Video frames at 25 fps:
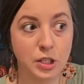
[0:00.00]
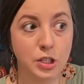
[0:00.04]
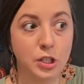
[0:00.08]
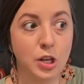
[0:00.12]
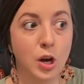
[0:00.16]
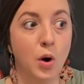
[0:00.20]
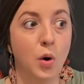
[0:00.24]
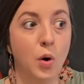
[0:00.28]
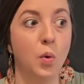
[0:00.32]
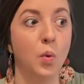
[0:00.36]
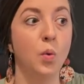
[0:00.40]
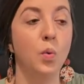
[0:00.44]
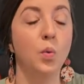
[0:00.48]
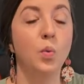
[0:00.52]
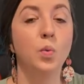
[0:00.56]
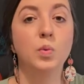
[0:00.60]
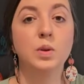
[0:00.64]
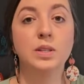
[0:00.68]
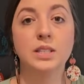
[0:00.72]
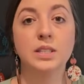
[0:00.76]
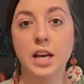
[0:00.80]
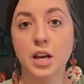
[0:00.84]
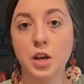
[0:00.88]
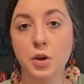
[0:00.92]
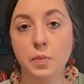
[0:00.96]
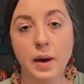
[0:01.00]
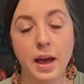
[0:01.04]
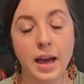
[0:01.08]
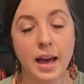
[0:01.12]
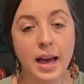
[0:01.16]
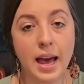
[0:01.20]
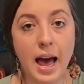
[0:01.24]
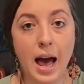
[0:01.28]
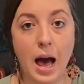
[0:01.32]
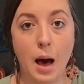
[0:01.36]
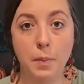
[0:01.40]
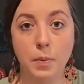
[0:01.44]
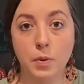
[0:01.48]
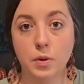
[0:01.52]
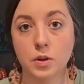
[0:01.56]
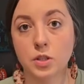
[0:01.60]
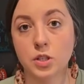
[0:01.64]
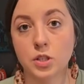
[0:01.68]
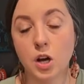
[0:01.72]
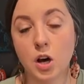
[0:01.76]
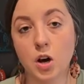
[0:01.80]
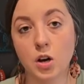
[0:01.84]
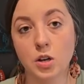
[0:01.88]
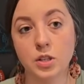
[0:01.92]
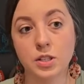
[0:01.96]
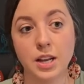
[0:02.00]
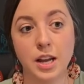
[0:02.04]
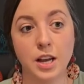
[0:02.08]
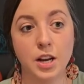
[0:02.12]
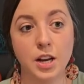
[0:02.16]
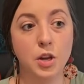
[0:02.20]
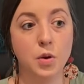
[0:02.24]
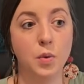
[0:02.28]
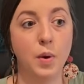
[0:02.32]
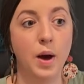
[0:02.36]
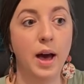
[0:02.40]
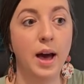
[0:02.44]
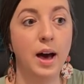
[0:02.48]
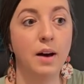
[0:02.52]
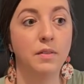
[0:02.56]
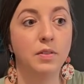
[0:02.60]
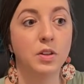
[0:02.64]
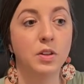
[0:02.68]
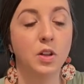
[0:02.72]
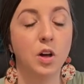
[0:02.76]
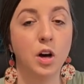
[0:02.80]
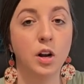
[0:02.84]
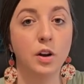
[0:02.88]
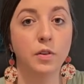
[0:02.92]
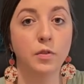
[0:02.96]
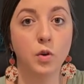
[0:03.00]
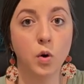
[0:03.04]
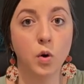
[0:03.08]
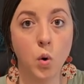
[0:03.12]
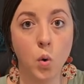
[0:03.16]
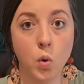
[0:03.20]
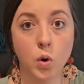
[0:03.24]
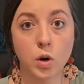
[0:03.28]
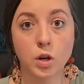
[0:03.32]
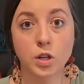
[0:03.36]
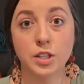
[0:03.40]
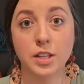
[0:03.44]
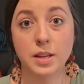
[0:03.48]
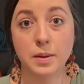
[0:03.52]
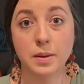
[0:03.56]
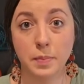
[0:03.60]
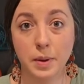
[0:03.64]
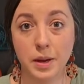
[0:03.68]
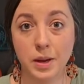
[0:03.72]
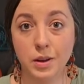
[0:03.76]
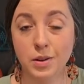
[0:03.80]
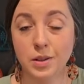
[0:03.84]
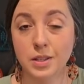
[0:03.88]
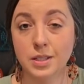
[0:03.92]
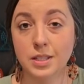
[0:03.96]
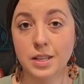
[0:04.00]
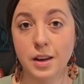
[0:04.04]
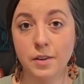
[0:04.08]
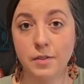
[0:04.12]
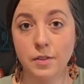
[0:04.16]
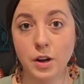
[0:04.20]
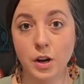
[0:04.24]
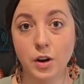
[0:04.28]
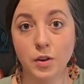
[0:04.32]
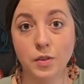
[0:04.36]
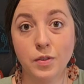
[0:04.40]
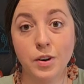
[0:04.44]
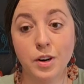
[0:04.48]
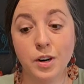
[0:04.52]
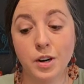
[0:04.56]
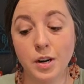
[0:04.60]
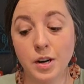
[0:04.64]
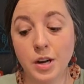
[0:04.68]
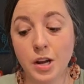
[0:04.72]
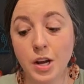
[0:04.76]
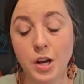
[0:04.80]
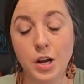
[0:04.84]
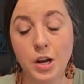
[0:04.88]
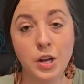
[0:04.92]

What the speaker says: So say you make applesauce and you have a lot of cores and peels left over,